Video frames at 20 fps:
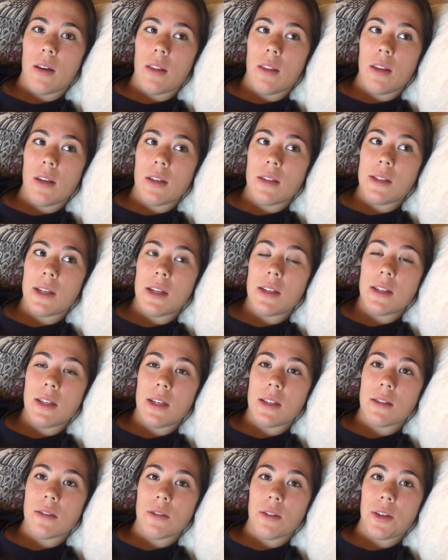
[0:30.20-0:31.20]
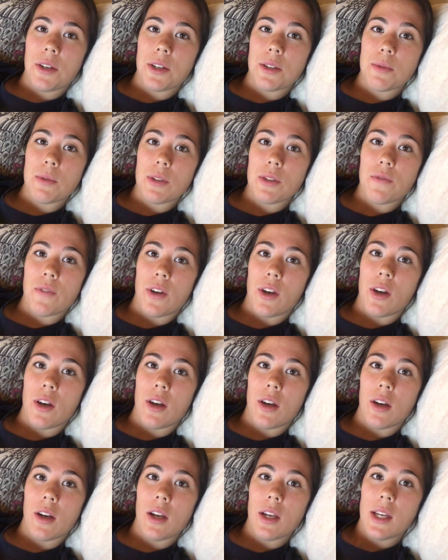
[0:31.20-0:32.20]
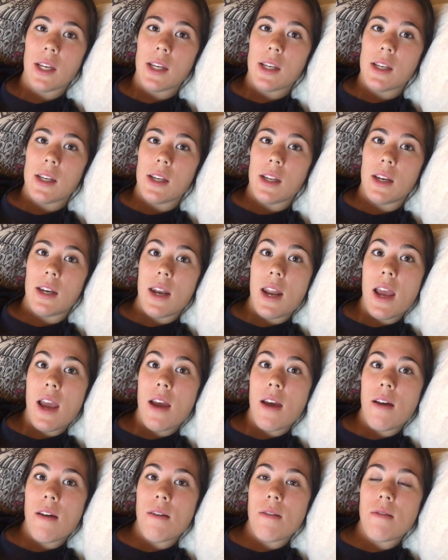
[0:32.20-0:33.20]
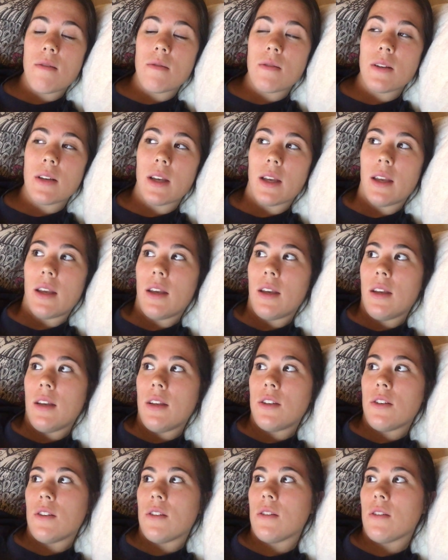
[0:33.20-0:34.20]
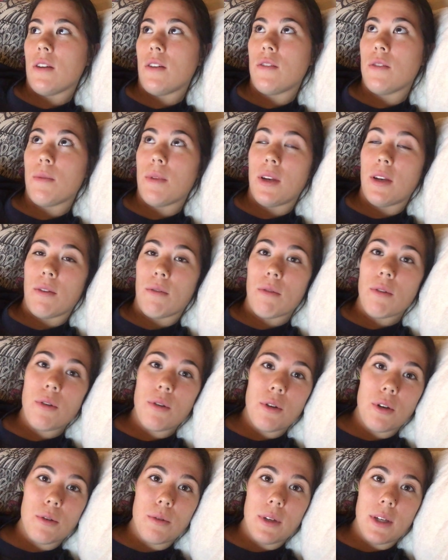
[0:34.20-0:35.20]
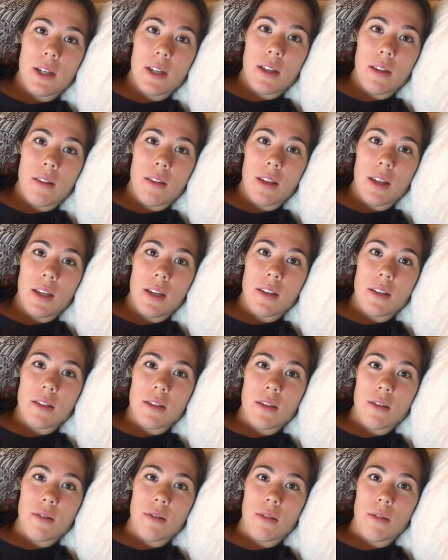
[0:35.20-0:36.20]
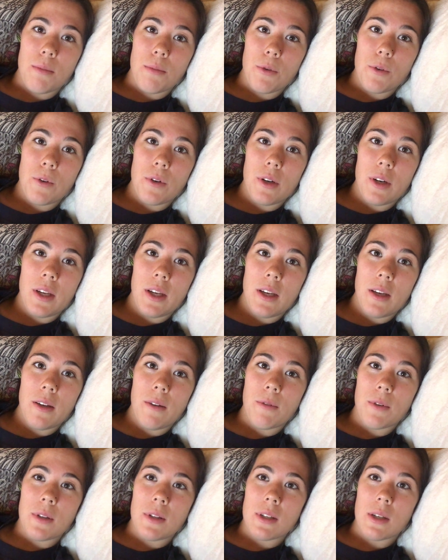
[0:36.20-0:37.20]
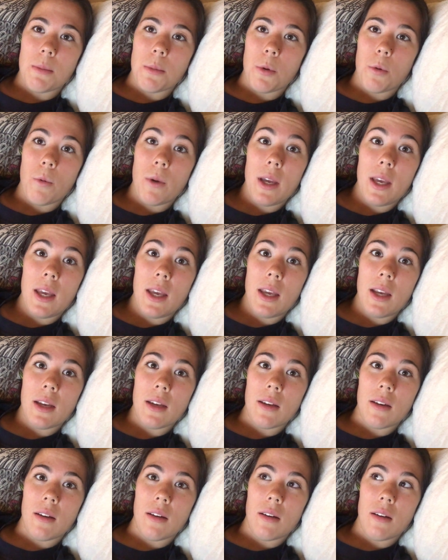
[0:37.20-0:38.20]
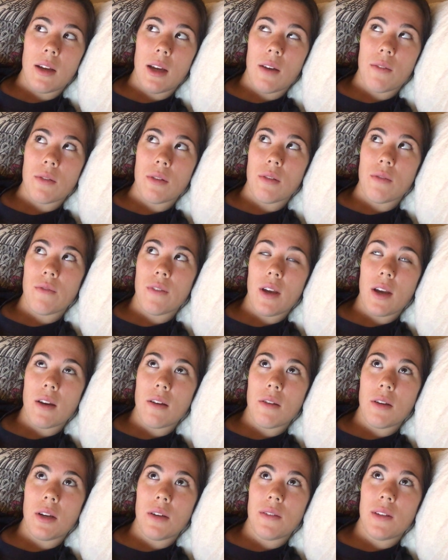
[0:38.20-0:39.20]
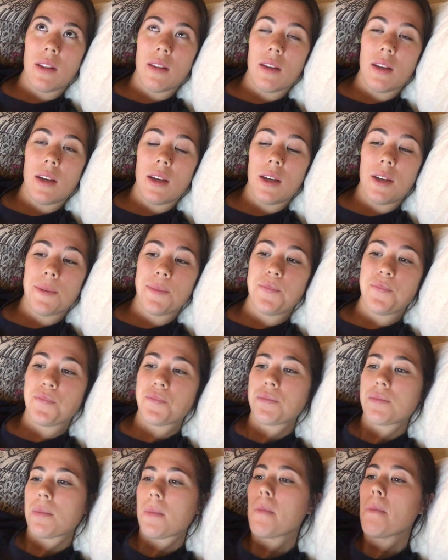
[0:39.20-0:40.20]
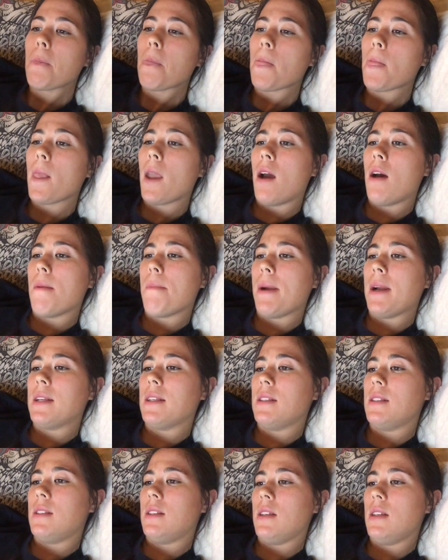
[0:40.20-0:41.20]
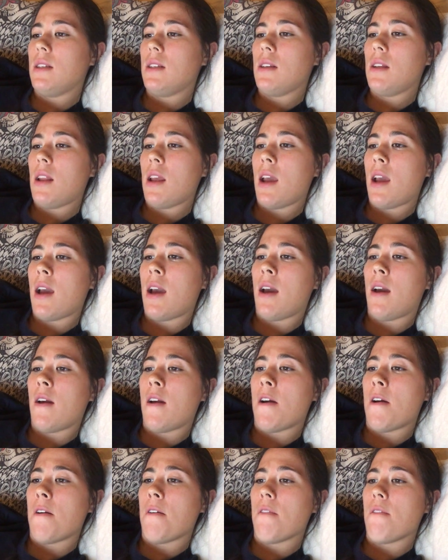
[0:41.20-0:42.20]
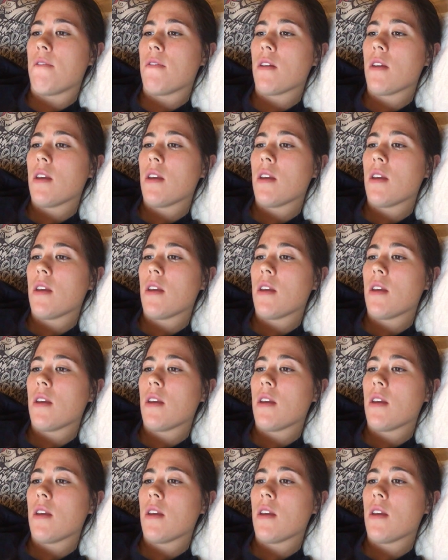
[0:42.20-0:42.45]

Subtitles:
the 10 days till Christmas vlog now, just so I have something to roll with into the morning once I'm awake and after the final and everything. I did have